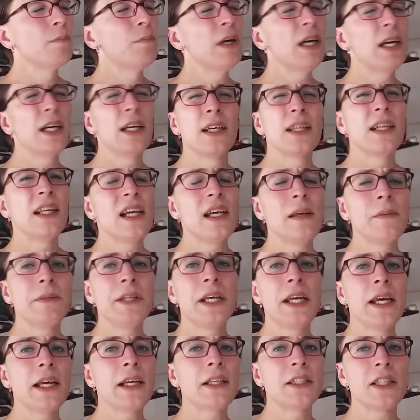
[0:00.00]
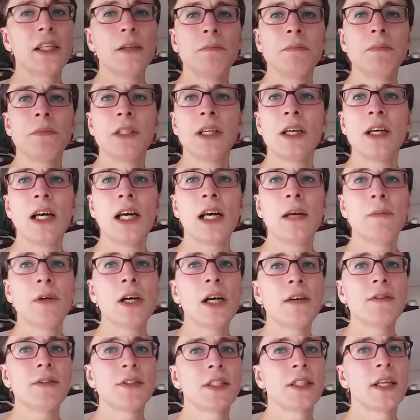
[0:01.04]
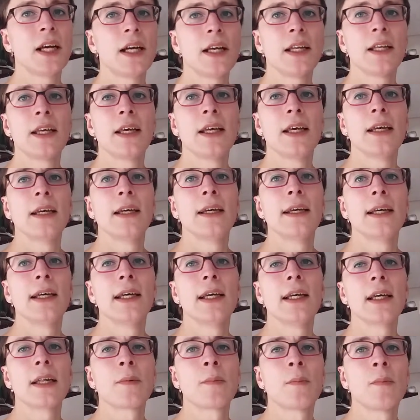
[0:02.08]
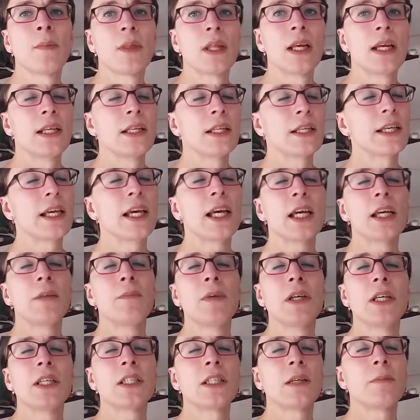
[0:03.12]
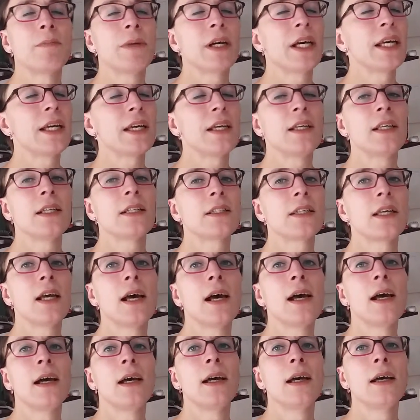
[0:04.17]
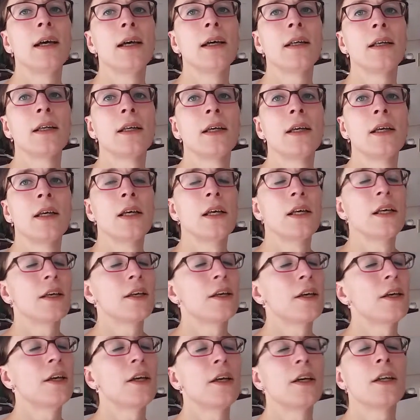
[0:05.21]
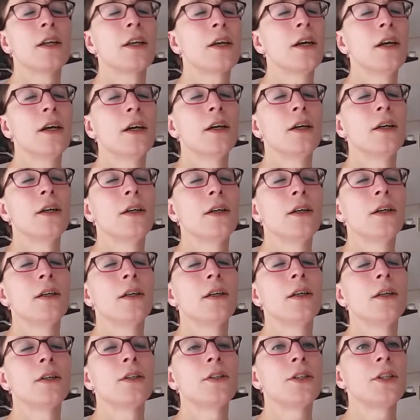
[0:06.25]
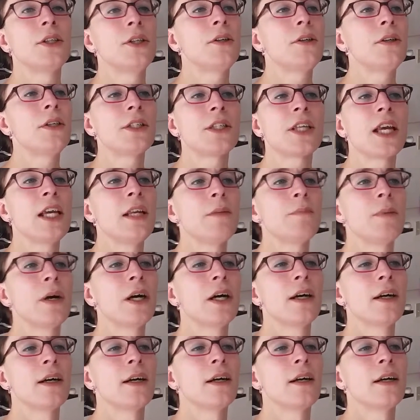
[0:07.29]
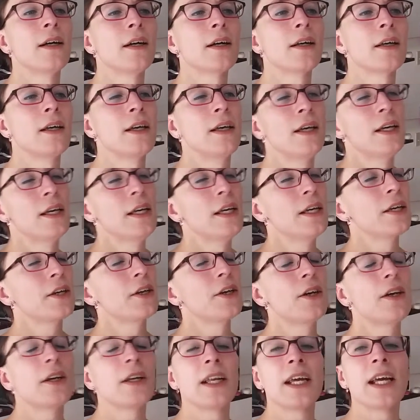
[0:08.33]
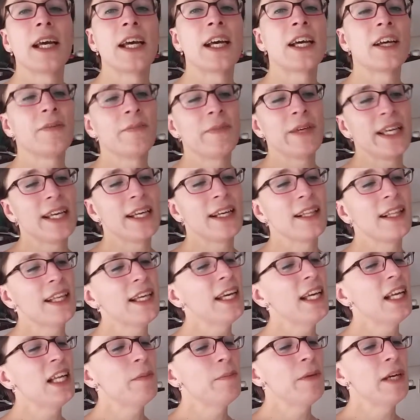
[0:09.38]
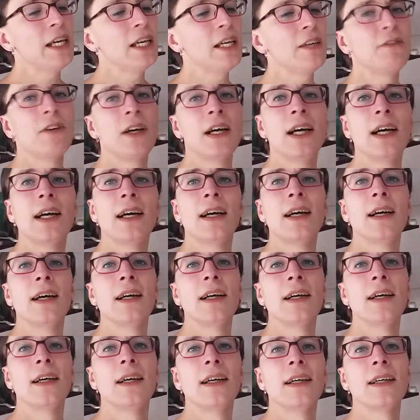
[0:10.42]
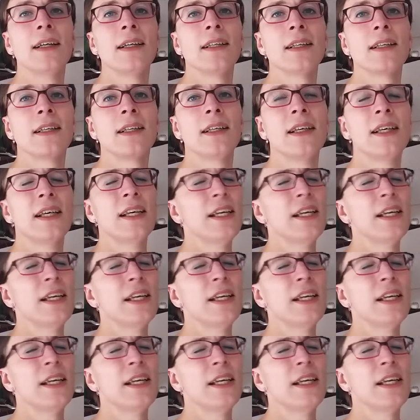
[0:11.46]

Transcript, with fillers: But I'm taking some time off studying to get me some biking and sun. Gonna go to the skate park, gonna have me a little bit of fun.